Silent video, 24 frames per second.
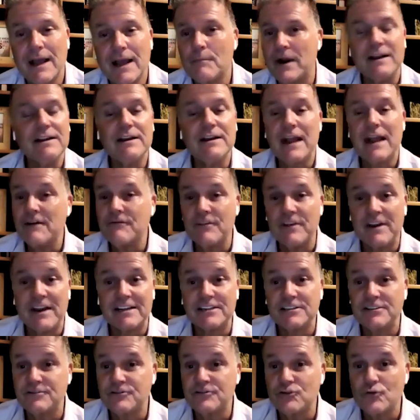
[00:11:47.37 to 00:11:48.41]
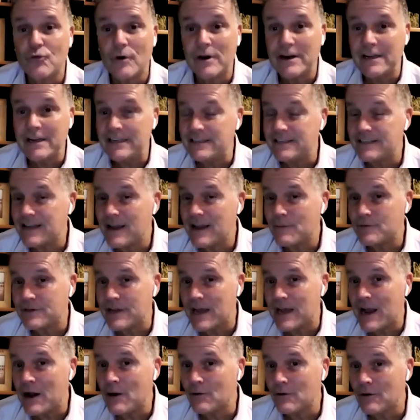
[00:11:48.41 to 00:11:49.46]
but I didn't have the next 20
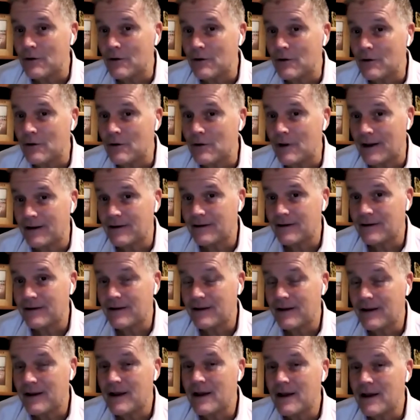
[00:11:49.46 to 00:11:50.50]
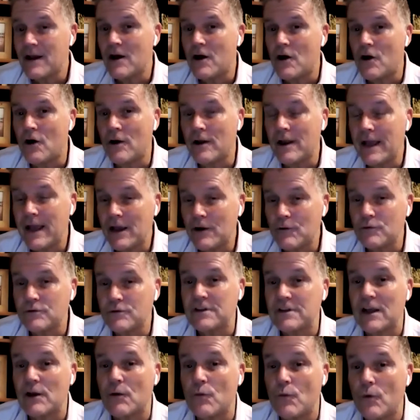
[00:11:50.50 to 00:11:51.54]
steps outlined. All I had
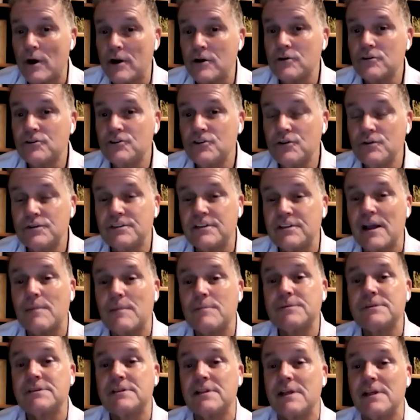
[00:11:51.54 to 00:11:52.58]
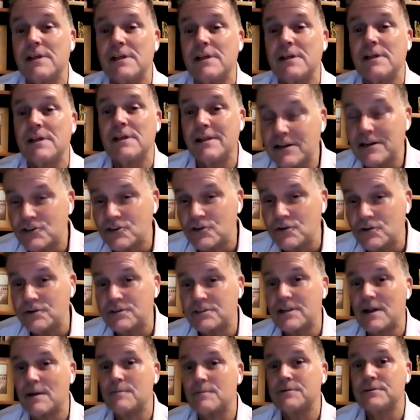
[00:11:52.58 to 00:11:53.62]
was like one or two steps, then the next
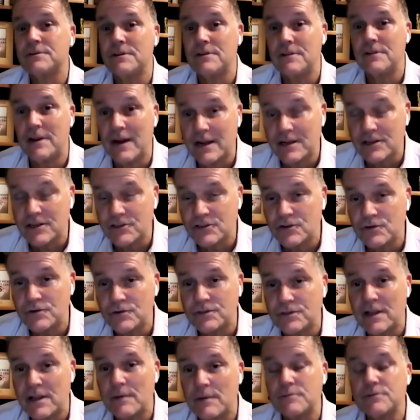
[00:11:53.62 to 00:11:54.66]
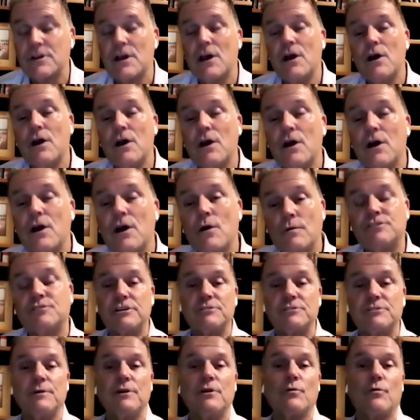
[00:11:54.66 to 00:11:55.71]
two steps and the next two steps, which
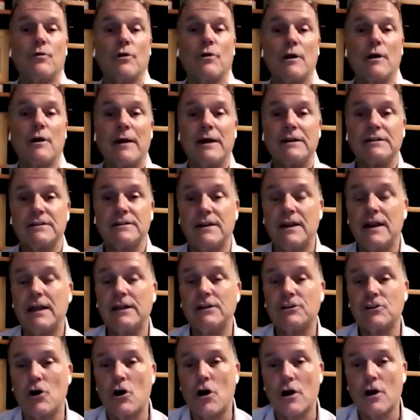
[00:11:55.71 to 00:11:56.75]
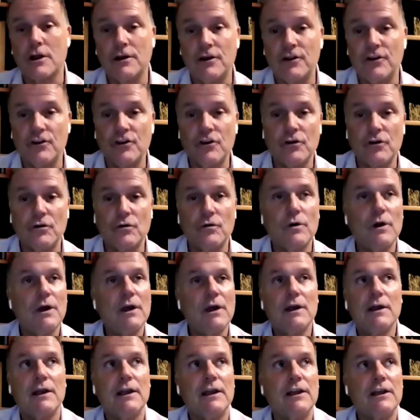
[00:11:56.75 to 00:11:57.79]
brings me to where I'm at today, talking to
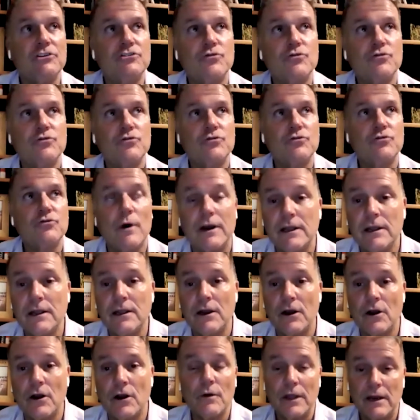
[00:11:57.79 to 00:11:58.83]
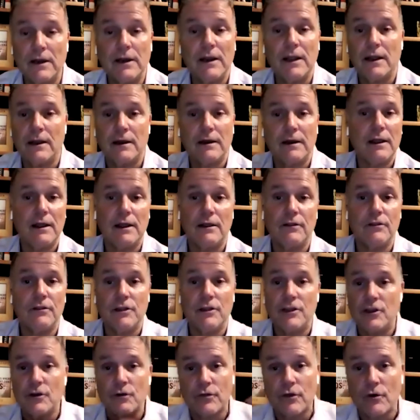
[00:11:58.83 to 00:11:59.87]
you in
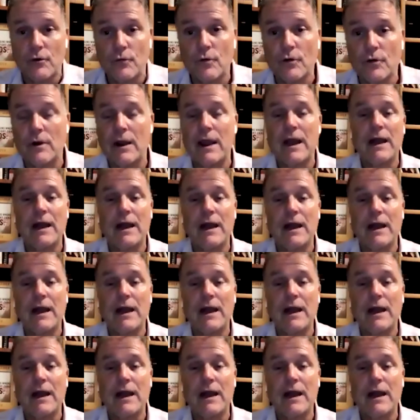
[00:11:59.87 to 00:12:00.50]
in the year that we're